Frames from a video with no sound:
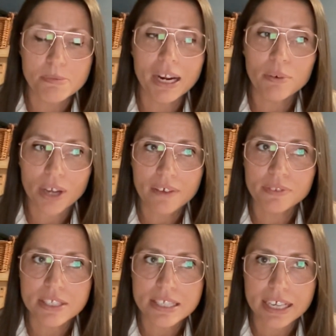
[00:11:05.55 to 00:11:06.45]
But I would have
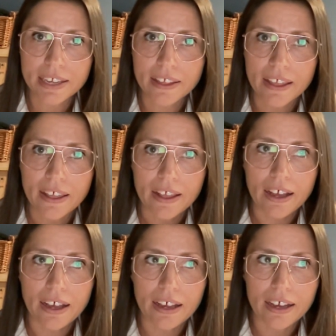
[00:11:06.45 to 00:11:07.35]
to say
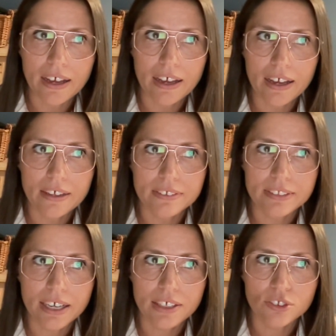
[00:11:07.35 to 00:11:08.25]

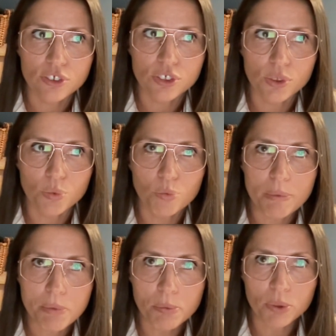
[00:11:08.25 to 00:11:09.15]
that,
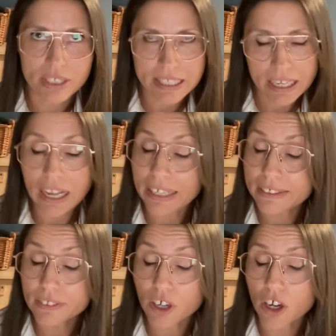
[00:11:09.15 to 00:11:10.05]
when people
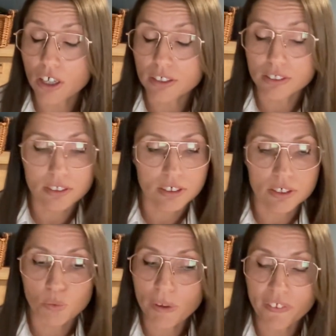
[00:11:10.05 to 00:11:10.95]
decide on
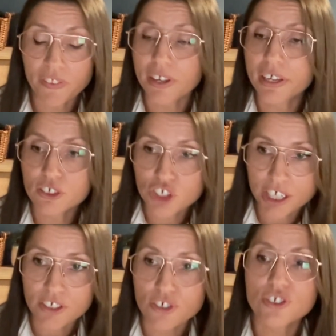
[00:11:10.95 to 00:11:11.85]
whether they're going
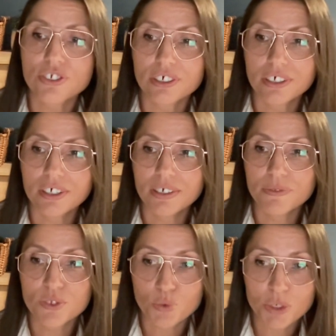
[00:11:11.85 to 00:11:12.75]

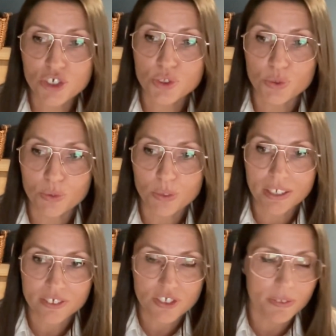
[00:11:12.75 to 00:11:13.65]
to switch to
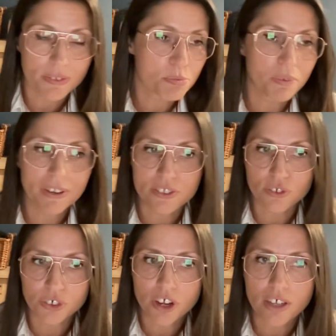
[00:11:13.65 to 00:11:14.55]
another service provider
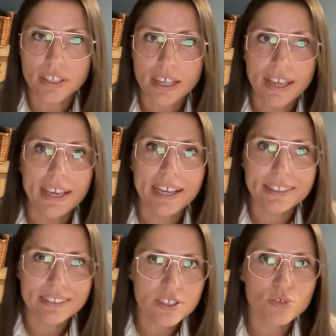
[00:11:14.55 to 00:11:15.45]
or not,
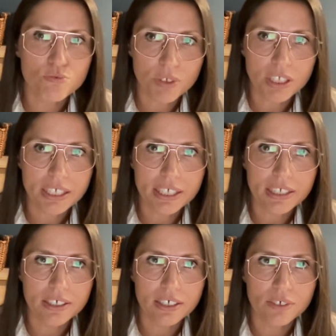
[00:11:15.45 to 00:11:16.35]
it doesn't
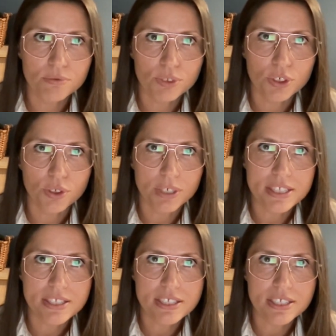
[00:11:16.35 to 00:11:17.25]
really,
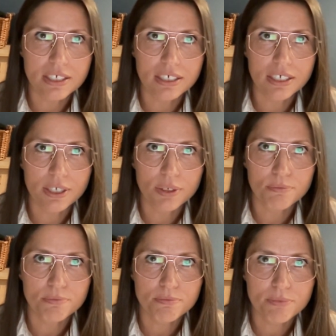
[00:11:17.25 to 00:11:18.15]
it's
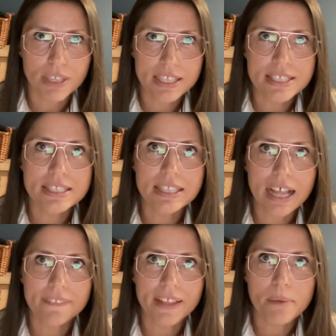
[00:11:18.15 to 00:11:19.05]

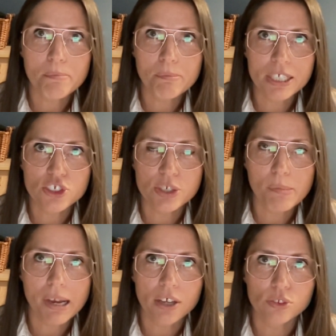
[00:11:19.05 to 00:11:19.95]
not that much
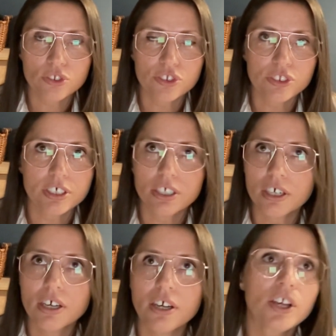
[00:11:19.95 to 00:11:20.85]
about
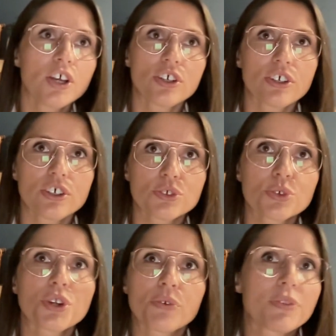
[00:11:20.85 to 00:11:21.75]
the
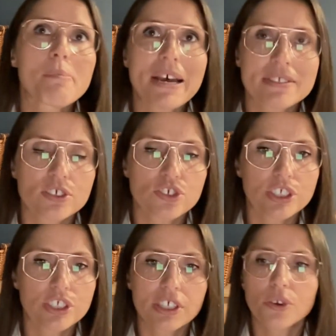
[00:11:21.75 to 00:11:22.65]
the
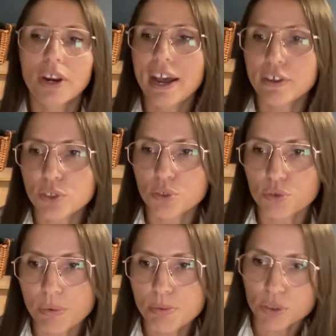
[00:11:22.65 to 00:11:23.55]
messaging or how
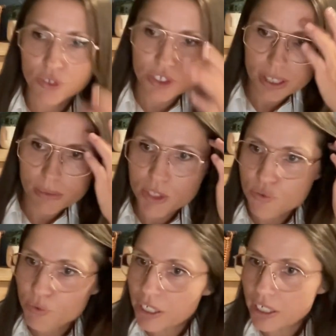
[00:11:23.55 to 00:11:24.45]
you approach them.
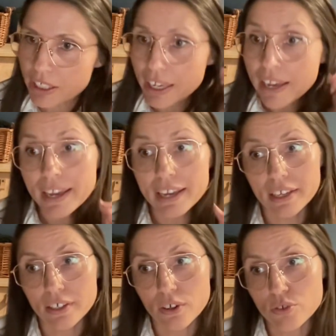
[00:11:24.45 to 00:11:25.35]
It's really
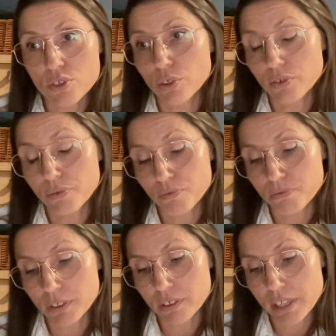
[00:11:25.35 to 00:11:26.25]
also
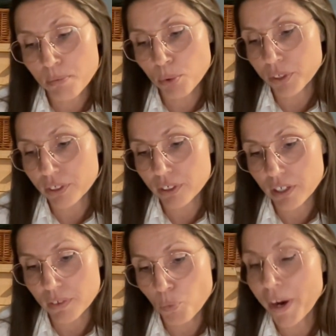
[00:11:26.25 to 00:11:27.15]
important
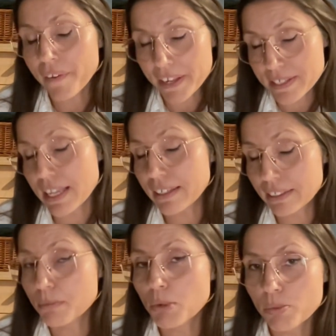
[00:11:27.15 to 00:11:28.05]
where they stand
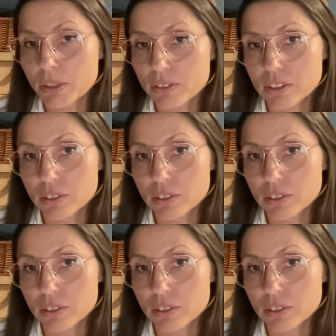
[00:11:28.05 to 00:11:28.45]
at the moment.